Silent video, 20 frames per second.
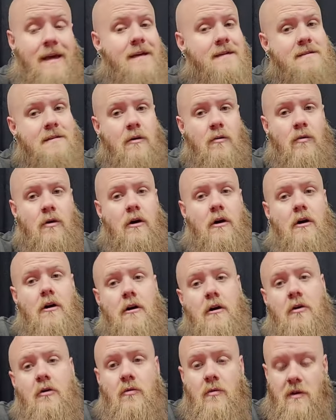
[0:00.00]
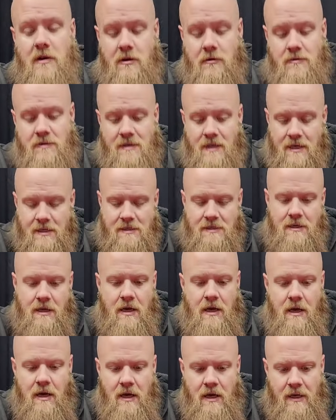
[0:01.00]
Is it a worker, and who would use this?
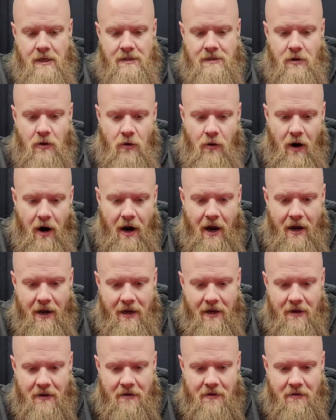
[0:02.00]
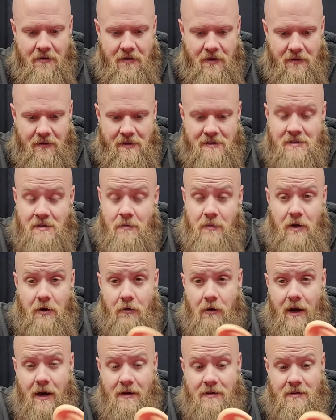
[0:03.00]
So I think this would be
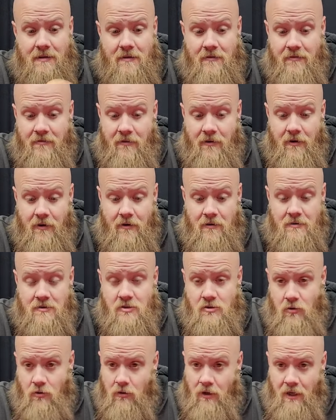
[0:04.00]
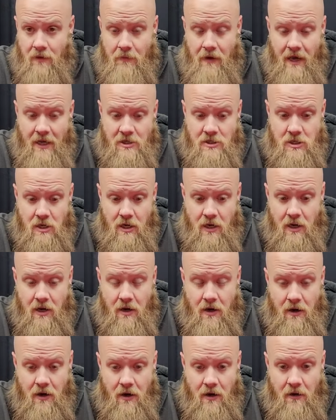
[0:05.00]
great for strolling magic,
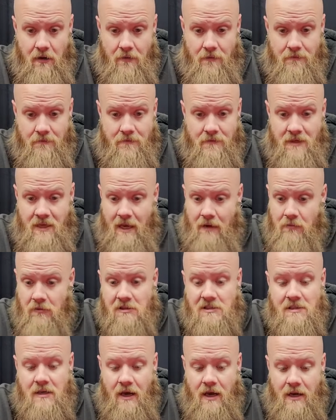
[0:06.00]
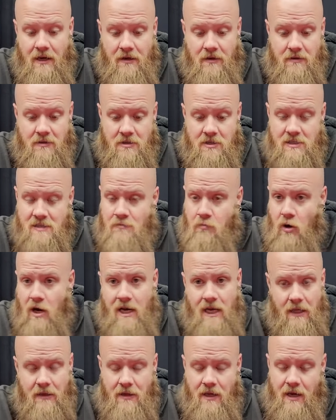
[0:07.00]
uh table side, just
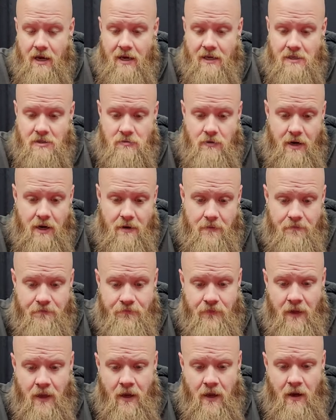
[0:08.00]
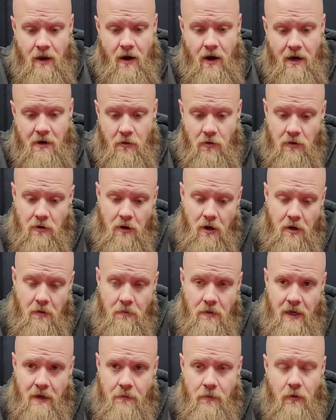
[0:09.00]
breaking the ice, right? I know a lot of
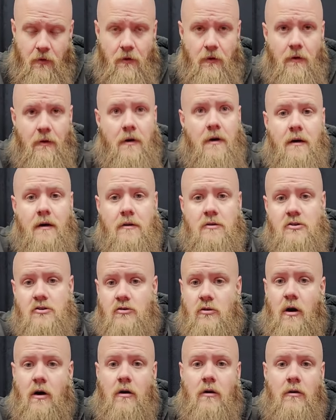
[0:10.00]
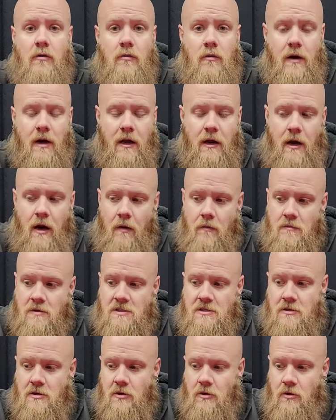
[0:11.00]
people struggle when it
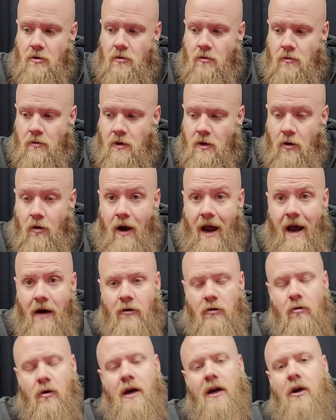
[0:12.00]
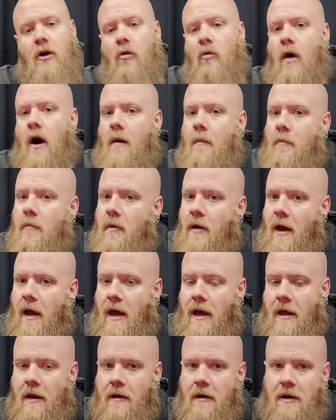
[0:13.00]
comes to, you know, how do I go up
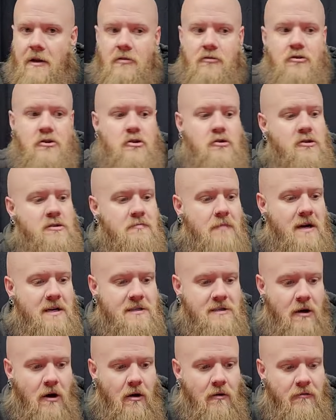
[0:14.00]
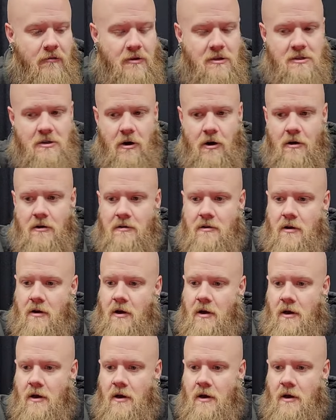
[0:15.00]
and introduce myself or start